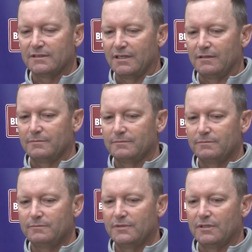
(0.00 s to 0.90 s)

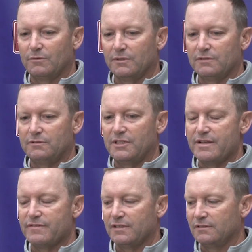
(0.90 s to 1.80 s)
you know, with
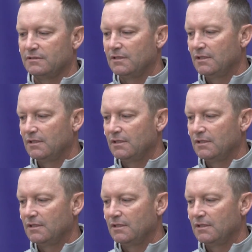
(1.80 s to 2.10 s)
Javen,